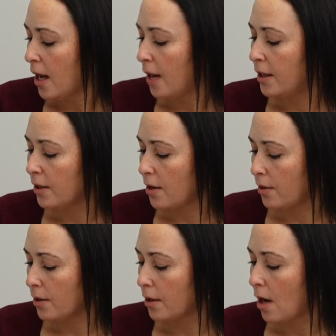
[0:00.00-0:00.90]
I think
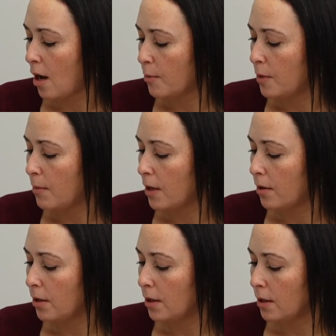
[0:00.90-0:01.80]
another common
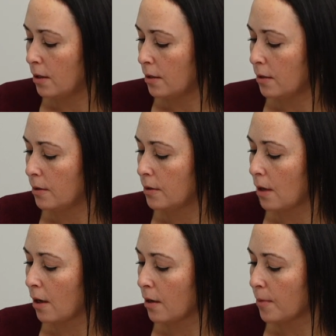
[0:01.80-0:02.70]
myth is
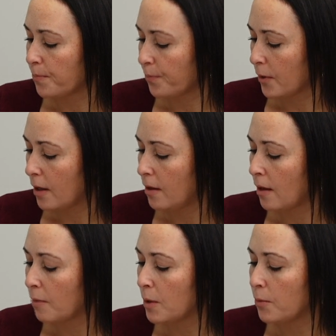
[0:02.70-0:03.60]

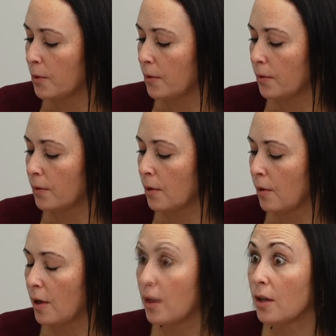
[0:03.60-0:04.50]
that people,
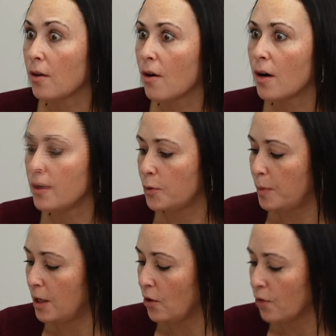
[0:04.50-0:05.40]
they think their heart is
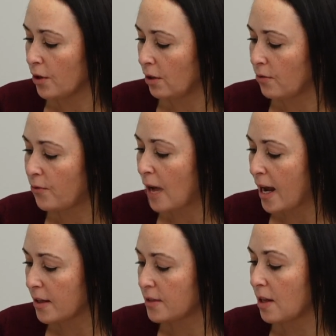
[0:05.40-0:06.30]
beating really
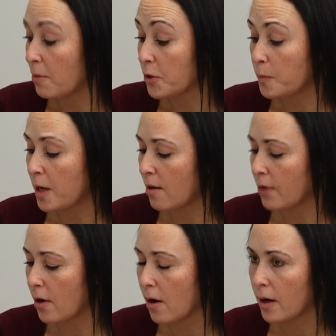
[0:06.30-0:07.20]
fast. They must be
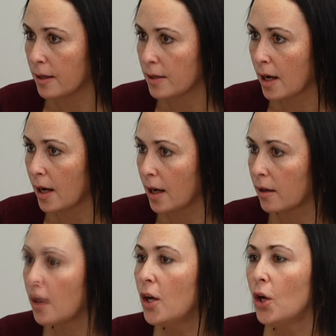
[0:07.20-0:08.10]
having a heart
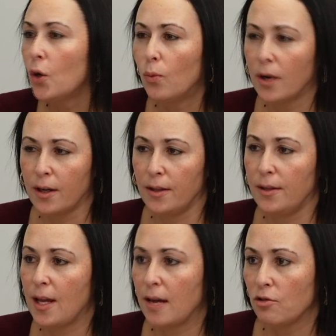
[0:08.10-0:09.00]
attack. What
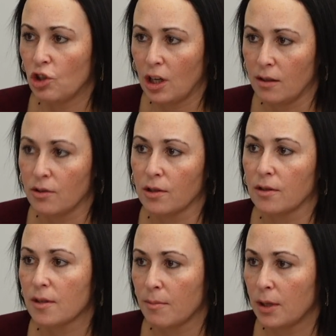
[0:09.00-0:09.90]
could that change
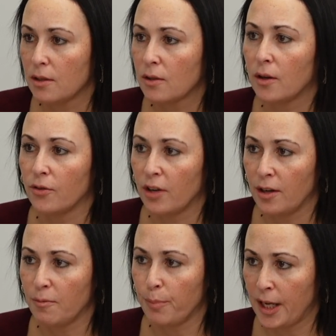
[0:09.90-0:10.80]
in somebody's heart
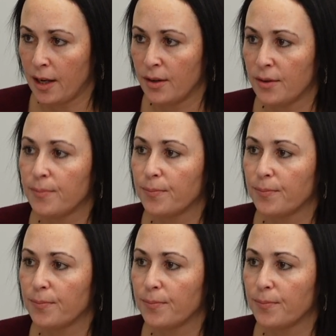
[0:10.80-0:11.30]
rate mean?